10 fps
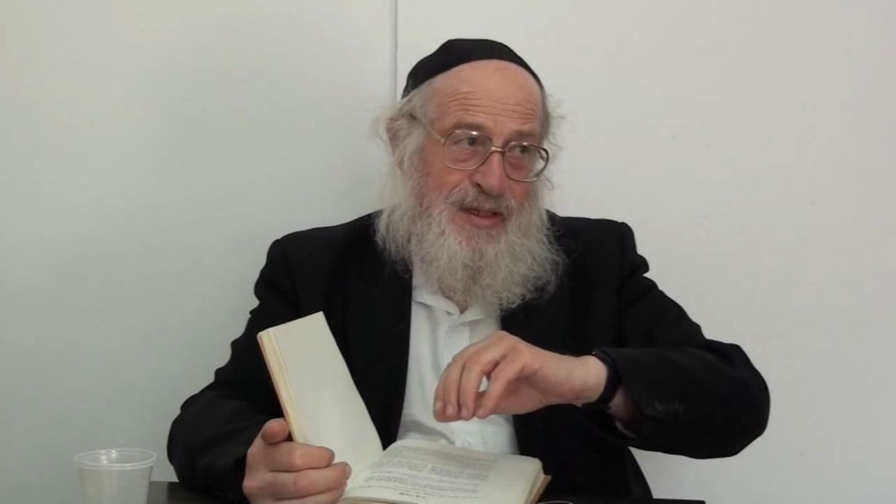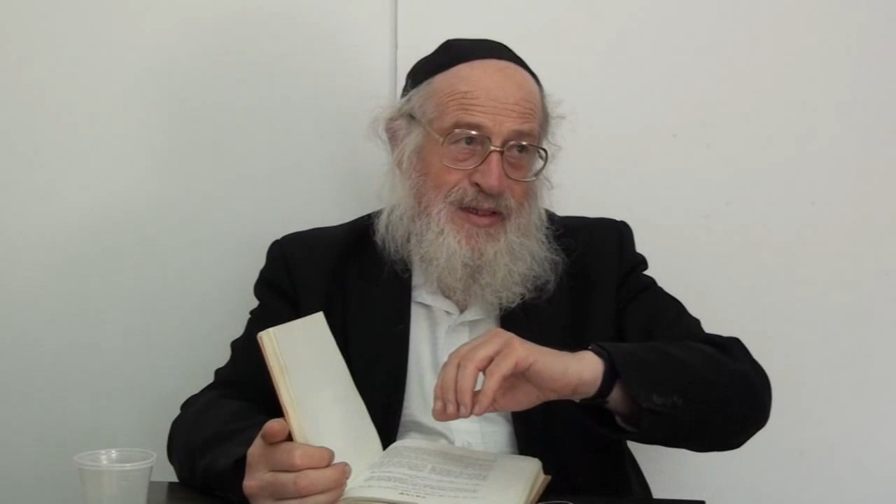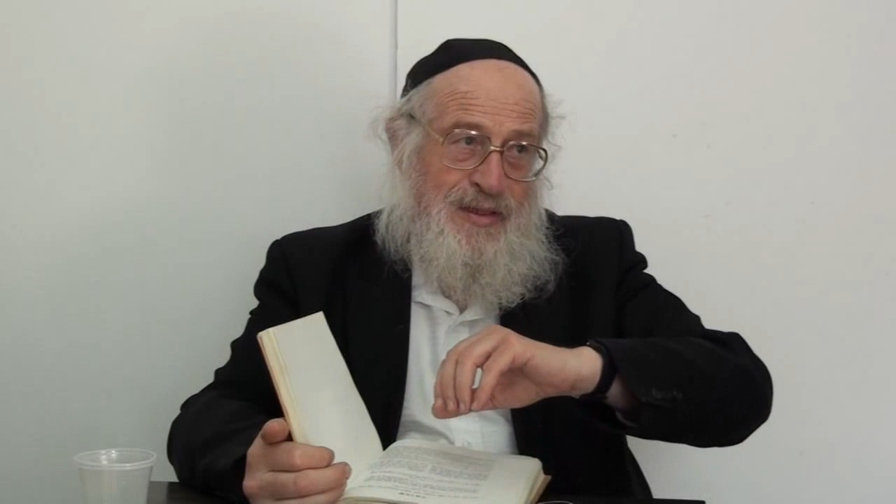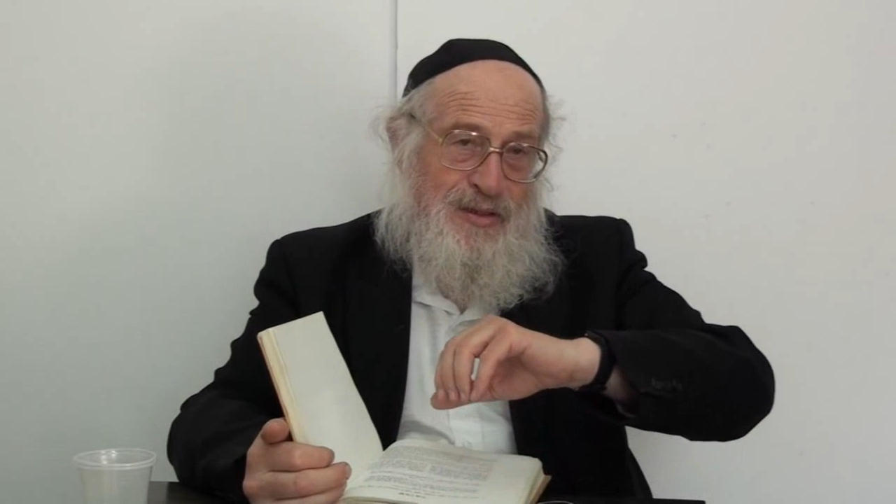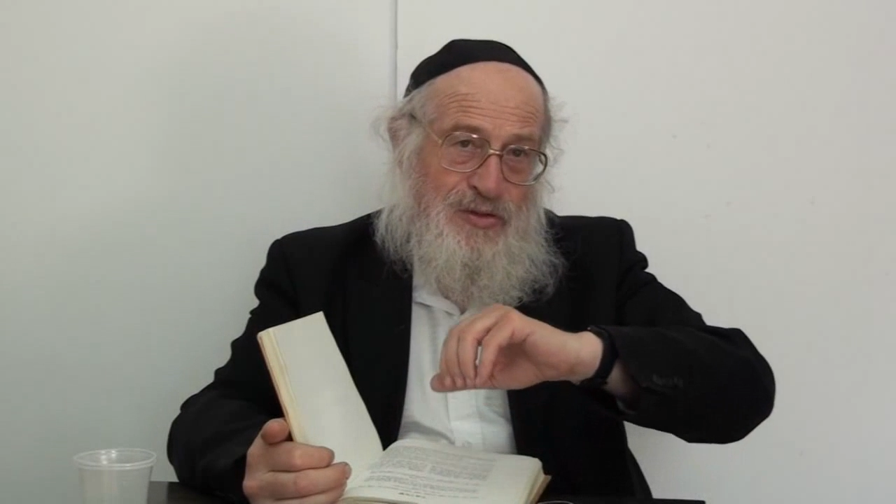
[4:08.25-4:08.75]
a
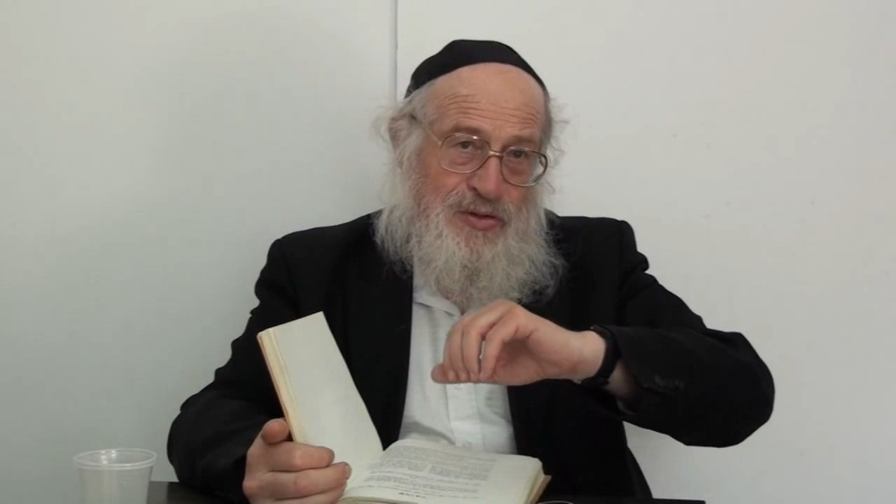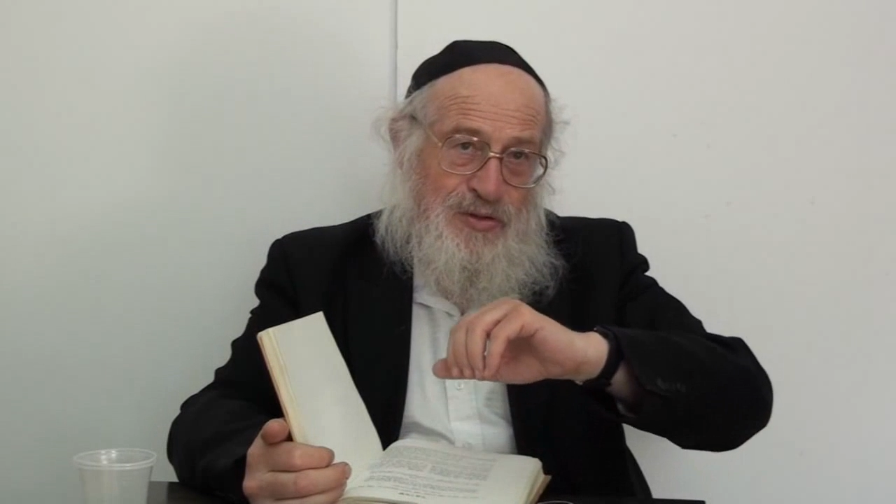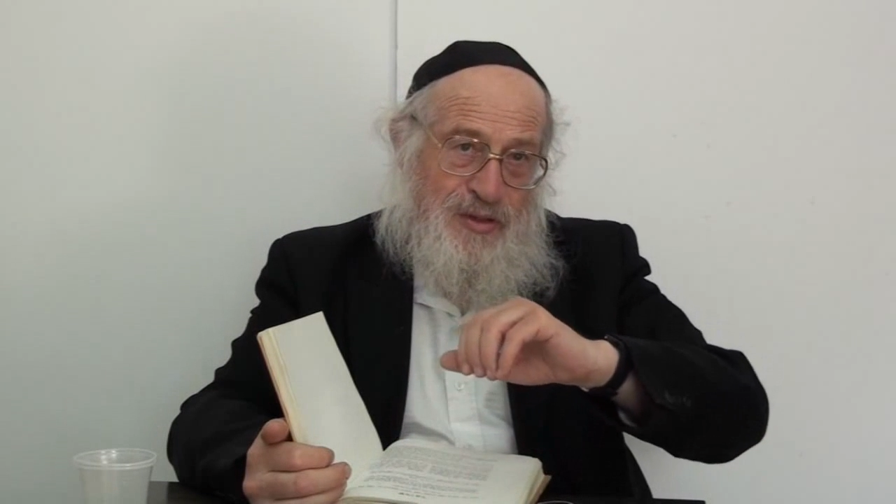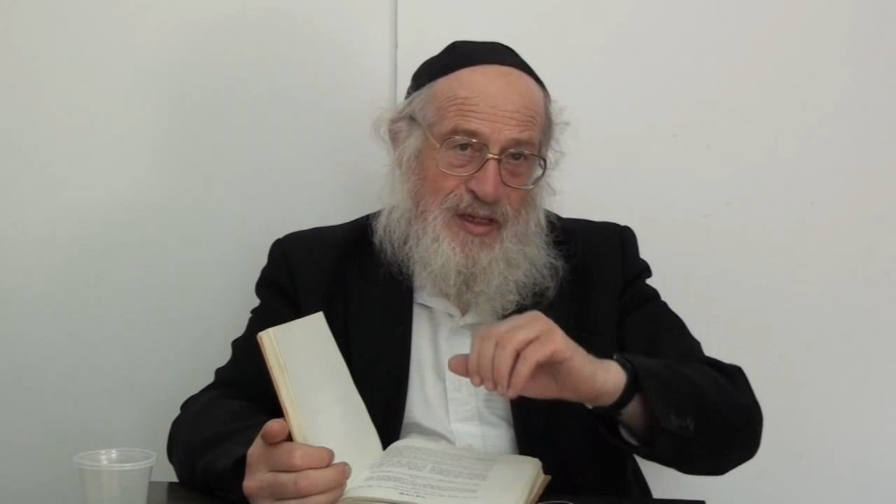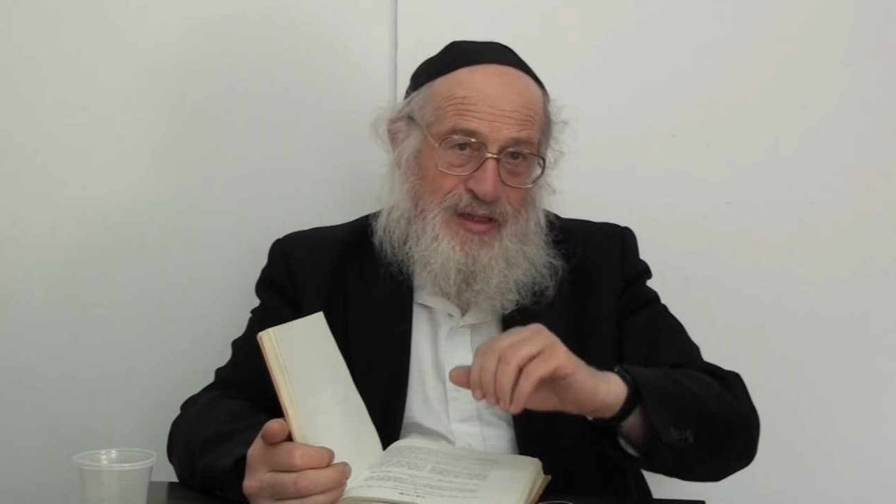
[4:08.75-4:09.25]
little
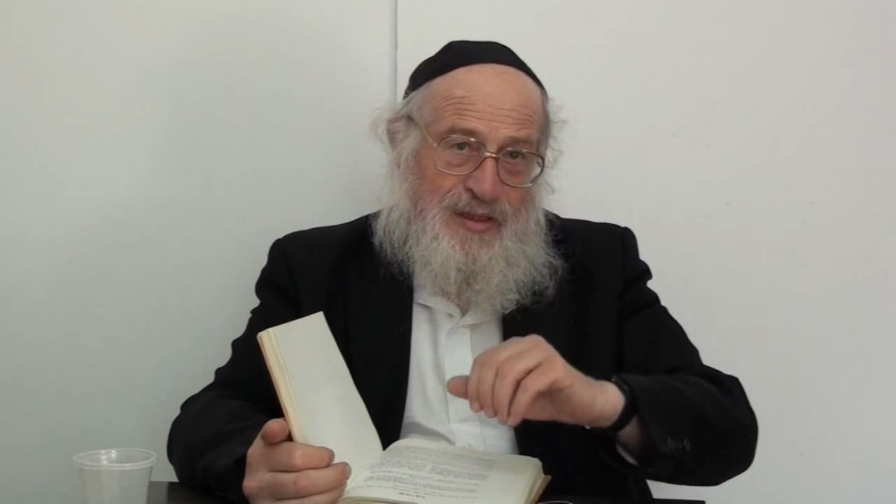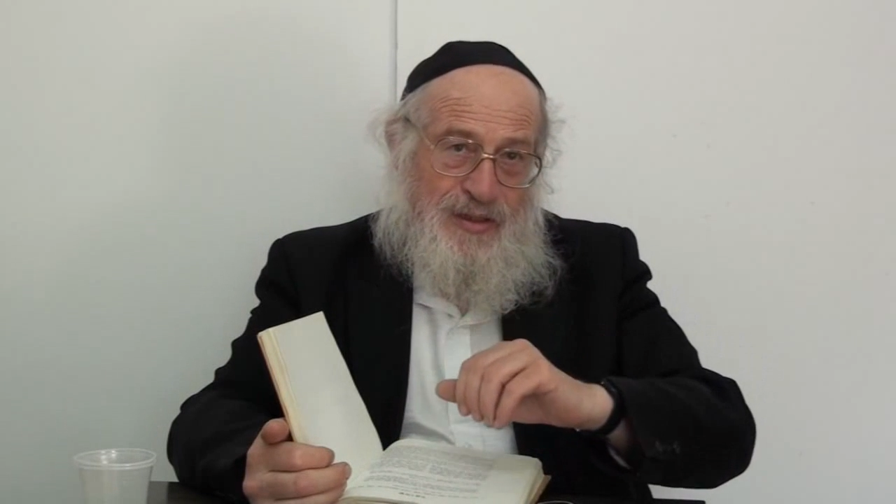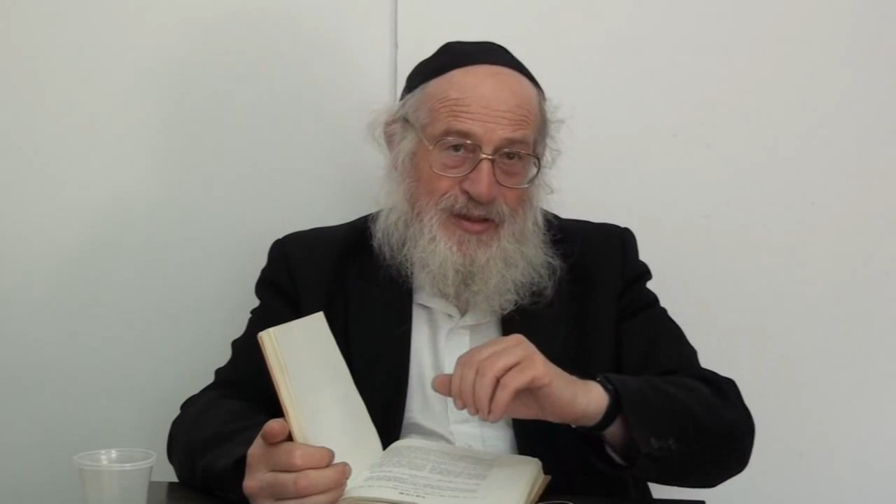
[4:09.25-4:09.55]
like a